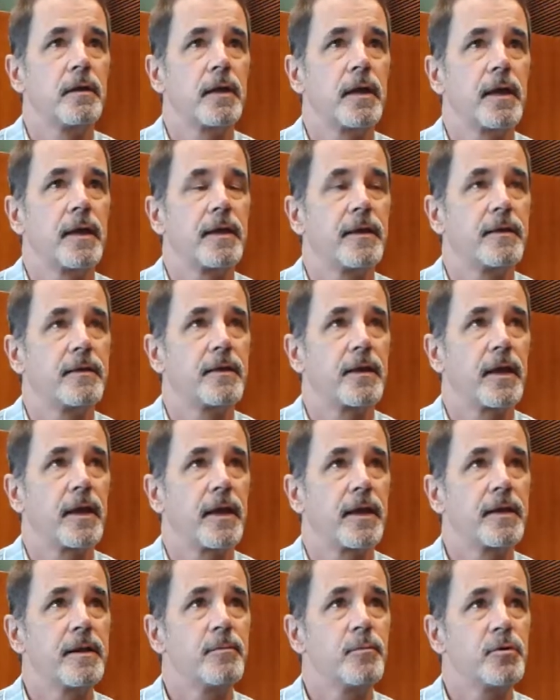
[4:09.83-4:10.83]
And
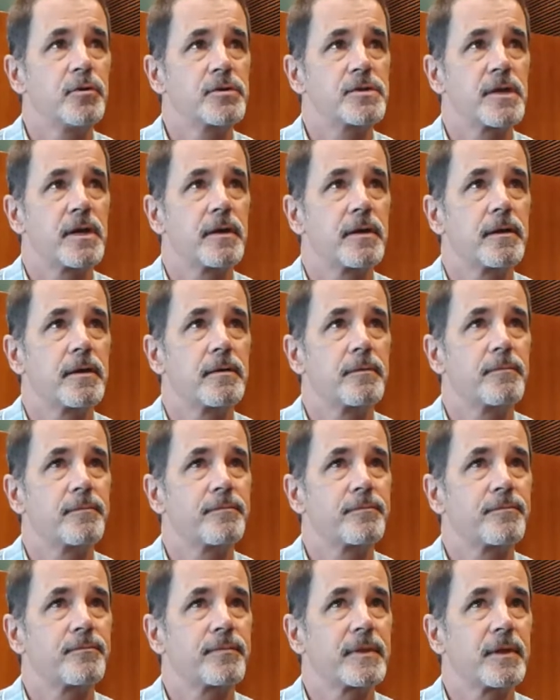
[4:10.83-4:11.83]
animals,
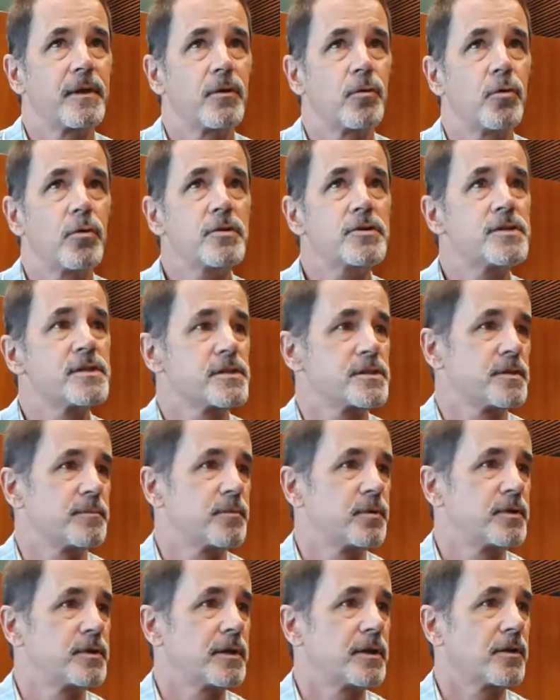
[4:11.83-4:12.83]
horses in
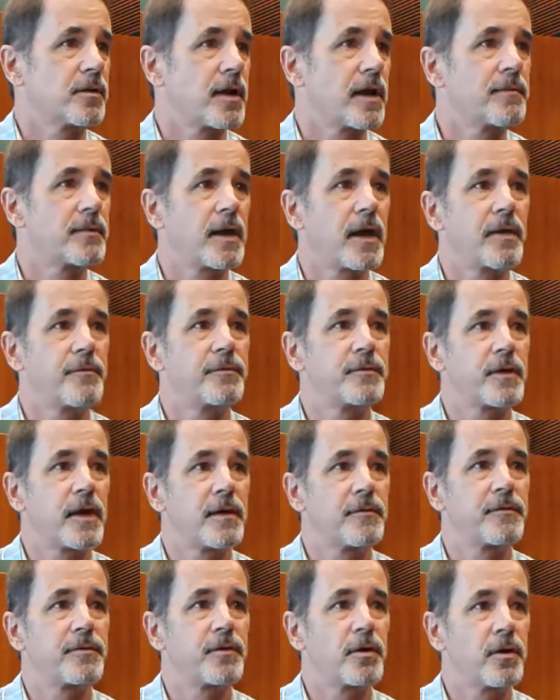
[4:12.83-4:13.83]
particular.
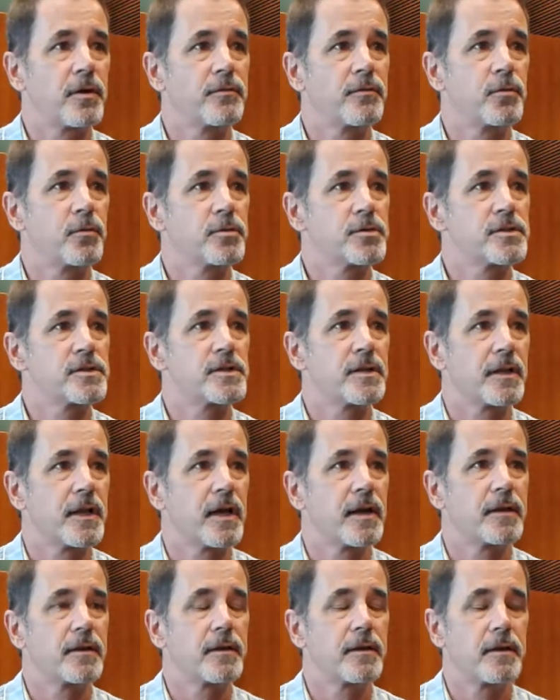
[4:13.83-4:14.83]
I've thought of horses a
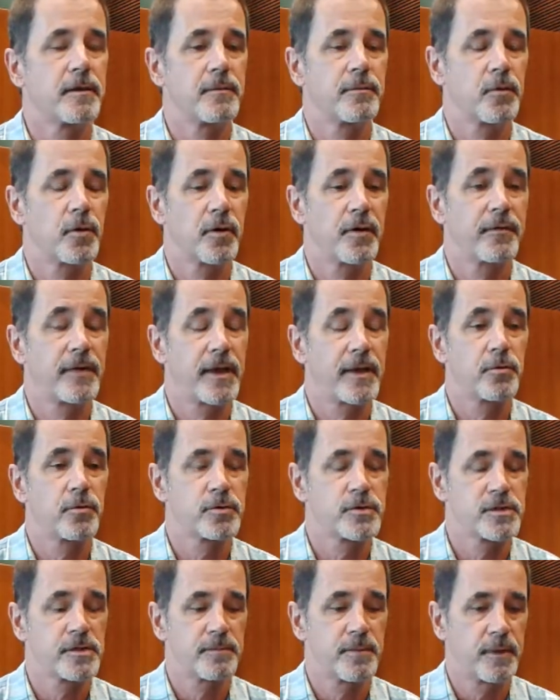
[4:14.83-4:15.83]
lot, or I've had
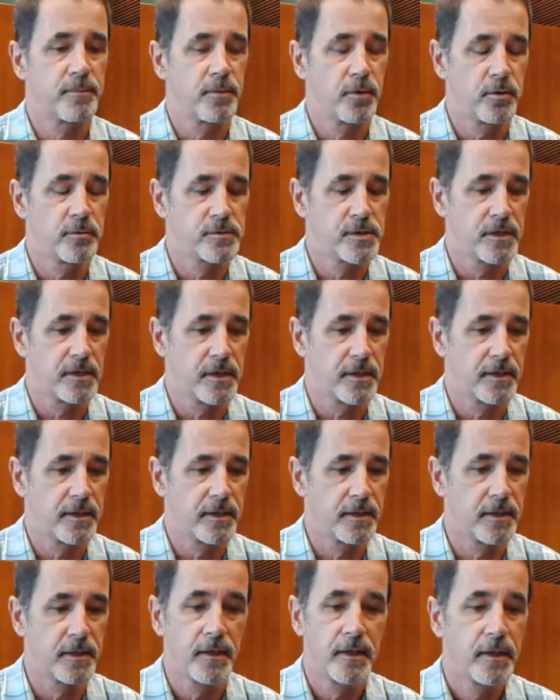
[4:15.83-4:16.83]
horses in my poems a lot
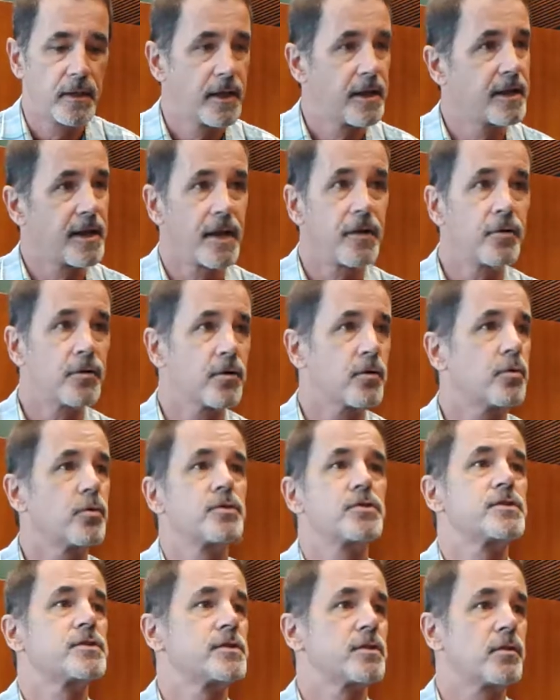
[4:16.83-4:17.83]
lately, and I don't know
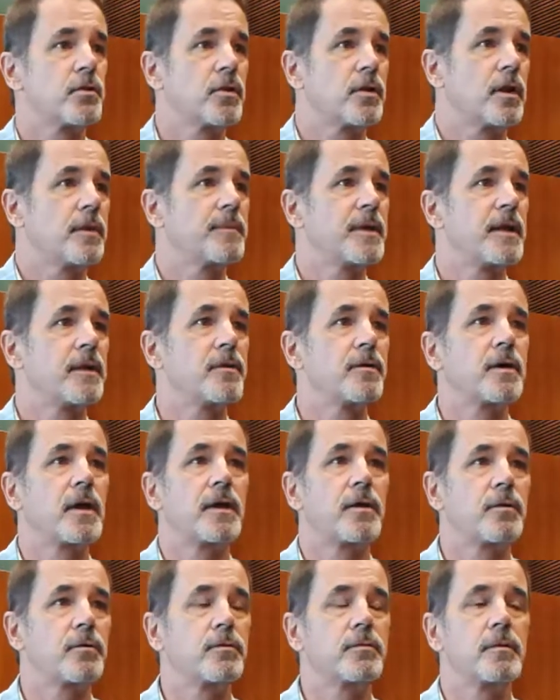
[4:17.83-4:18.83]
horses at all. I mean,
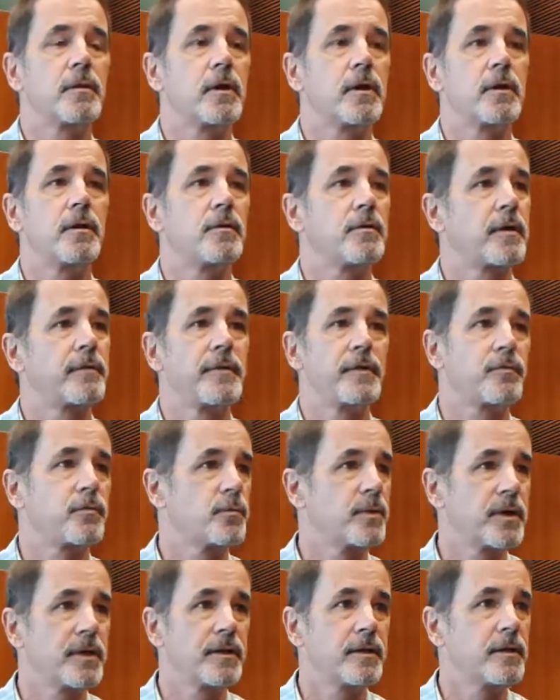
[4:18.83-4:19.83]
I've never
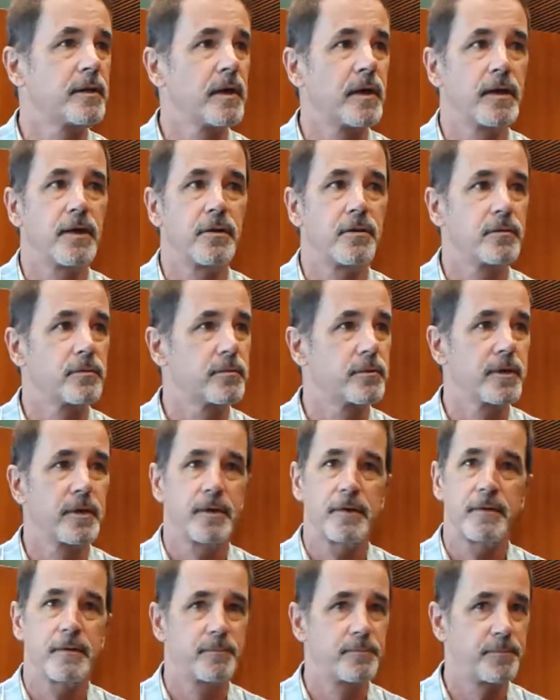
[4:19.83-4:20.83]
ridden. I don't
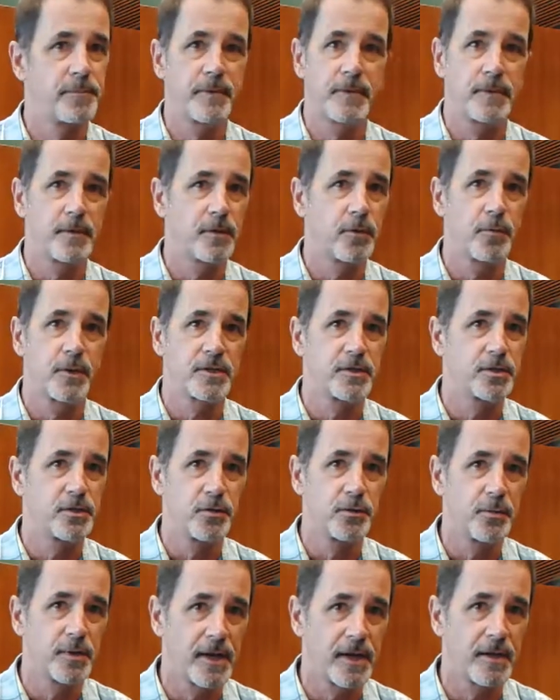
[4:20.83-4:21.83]
know what to
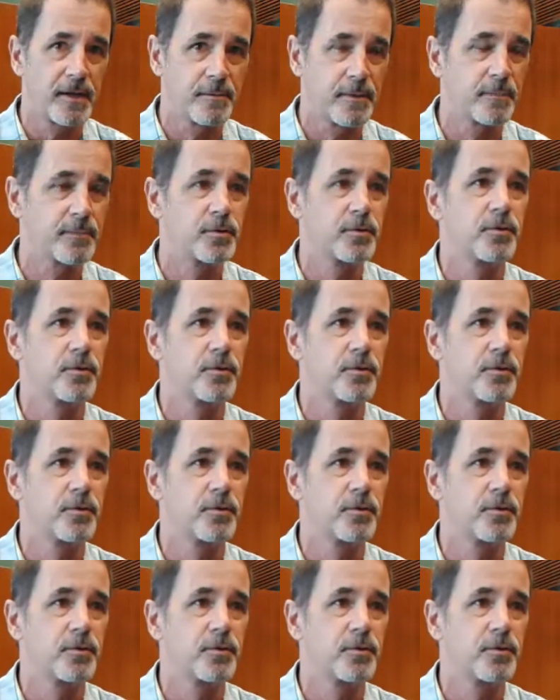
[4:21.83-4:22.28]
do when I come up to